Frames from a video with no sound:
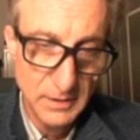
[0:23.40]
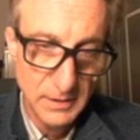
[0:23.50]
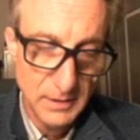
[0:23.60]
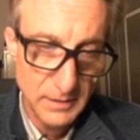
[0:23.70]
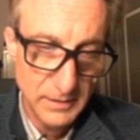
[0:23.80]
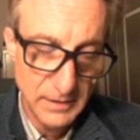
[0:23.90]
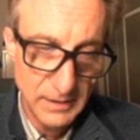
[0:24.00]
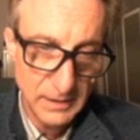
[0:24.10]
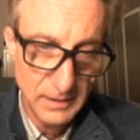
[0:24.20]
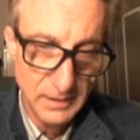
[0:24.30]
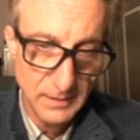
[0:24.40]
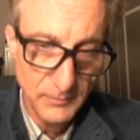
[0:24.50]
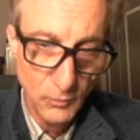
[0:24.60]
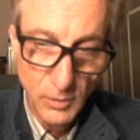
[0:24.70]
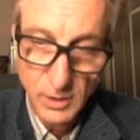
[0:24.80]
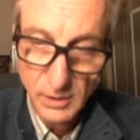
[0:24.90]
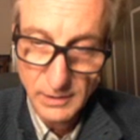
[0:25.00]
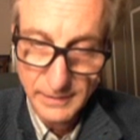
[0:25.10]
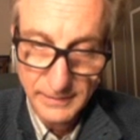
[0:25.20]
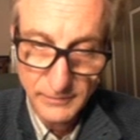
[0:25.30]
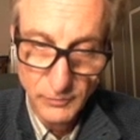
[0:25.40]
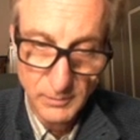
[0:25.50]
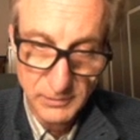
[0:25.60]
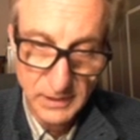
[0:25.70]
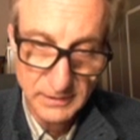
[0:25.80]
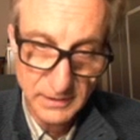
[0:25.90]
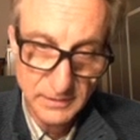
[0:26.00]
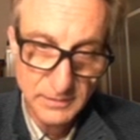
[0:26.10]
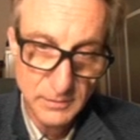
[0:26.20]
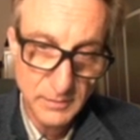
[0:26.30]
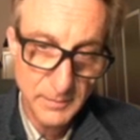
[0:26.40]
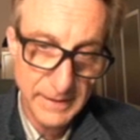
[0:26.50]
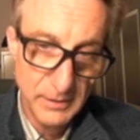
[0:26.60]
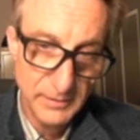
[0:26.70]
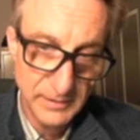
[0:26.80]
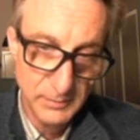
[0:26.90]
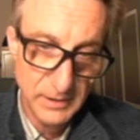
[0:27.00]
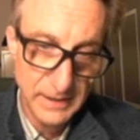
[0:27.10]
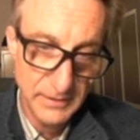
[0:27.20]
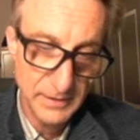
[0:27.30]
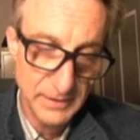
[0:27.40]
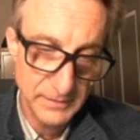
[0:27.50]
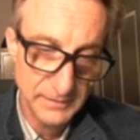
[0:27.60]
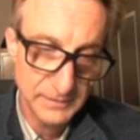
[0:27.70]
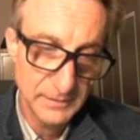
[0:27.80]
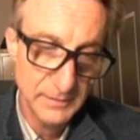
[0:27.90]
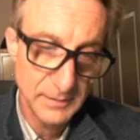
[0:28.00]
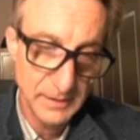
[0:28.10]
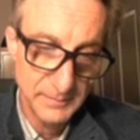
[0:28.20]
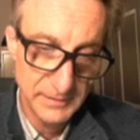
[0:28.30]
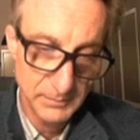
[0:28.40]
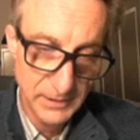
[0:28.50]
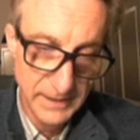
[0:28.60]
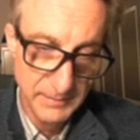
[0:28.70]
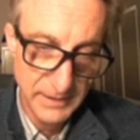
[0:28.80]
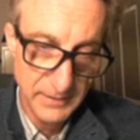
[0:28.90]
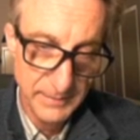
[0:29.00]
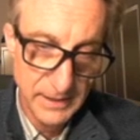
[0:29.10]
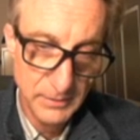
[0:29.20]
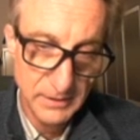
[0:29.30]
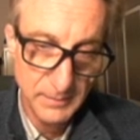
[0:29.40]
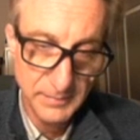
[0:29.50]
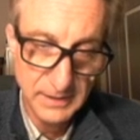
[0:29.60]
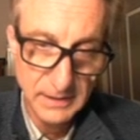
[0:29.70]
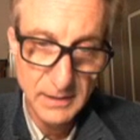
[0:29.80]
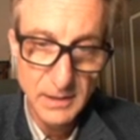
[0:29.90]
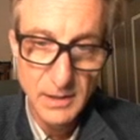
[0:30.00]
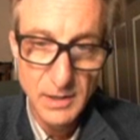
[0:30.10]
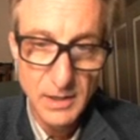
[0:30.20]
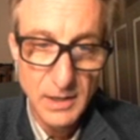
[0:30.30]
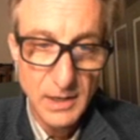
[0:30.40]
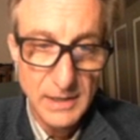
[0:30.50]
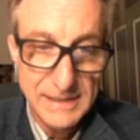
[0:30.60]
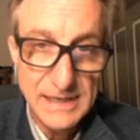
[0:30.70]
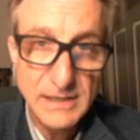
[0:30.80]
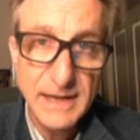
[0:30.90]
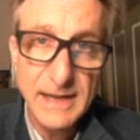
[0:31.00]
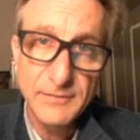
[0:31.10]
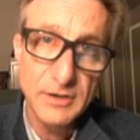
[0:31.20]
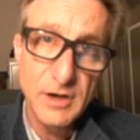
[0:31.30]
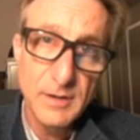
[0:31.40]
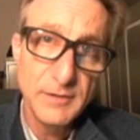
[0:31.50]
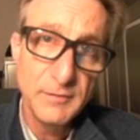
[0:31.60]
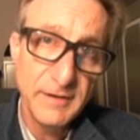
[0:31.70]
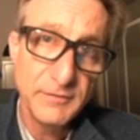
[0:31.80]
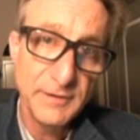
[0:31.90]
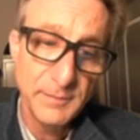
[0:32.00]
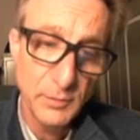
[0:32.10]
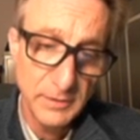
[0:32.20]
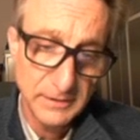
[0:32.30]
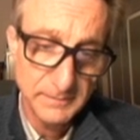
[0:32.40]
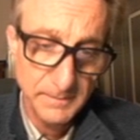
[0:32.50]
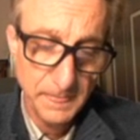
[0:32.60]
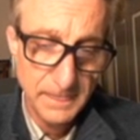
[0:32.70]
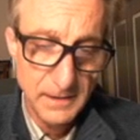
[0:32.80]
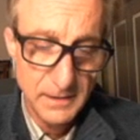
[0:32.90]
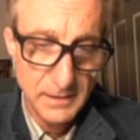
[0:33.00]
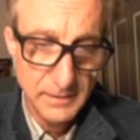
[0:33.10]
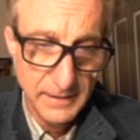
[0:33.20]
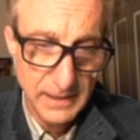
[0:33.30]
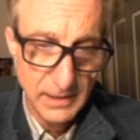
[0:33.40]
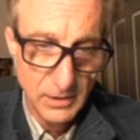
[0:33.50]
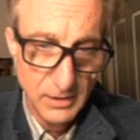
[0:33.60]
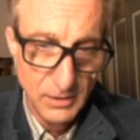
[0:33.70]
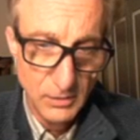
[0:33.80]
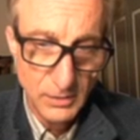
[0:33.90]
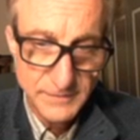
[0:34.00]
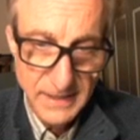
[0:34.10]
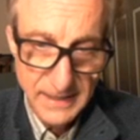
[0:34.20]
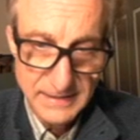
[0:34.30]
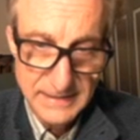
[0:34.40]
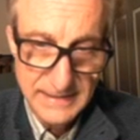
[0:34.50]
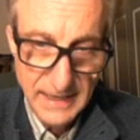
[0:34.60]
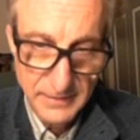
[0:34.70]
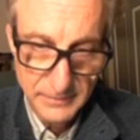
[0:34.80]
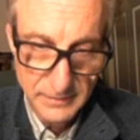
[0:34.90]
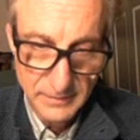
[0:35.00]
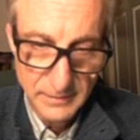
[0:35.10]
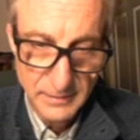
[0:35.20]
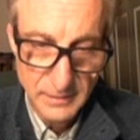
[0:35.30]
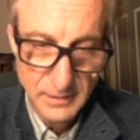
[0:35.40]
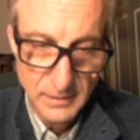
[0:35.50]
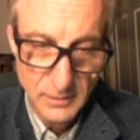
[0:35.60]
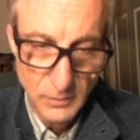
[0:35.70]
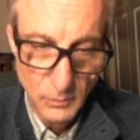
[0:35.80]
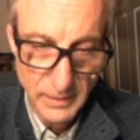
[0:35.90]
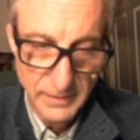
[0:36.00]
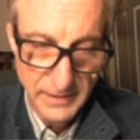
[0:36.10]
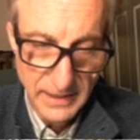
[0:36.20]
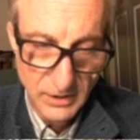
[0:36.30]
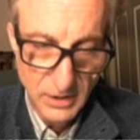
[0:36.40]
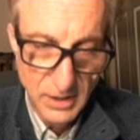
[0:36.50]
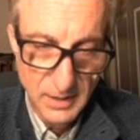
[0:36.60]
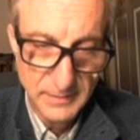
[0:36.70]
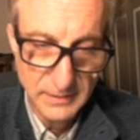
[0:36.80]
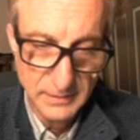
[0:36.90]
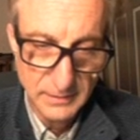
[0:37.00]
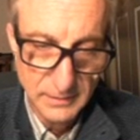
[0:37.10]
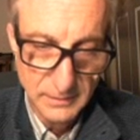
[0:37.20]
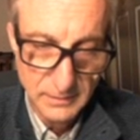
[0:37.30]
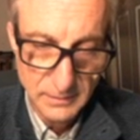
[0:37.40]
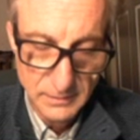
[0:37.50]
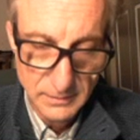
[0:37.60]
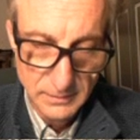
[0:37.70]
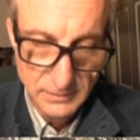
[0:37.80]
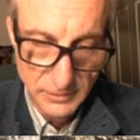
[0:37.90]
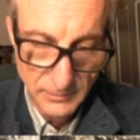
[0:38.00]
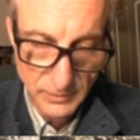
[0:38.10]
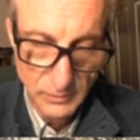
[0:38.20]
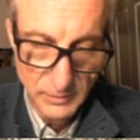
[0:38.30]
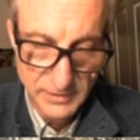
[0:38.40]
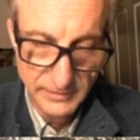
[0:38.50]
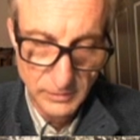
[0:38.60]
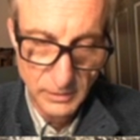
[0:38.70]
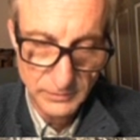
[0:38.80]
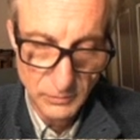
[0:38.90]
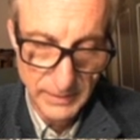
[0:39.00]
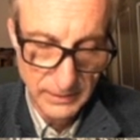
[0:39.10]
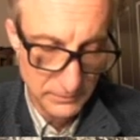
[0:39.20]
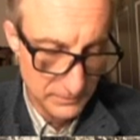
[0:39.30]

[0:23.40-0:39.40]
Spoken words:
the wall and therefore plugged into the power supply that is supplied by the power company need to have a common reference point. They are all tied together with a common terminal which is called ground.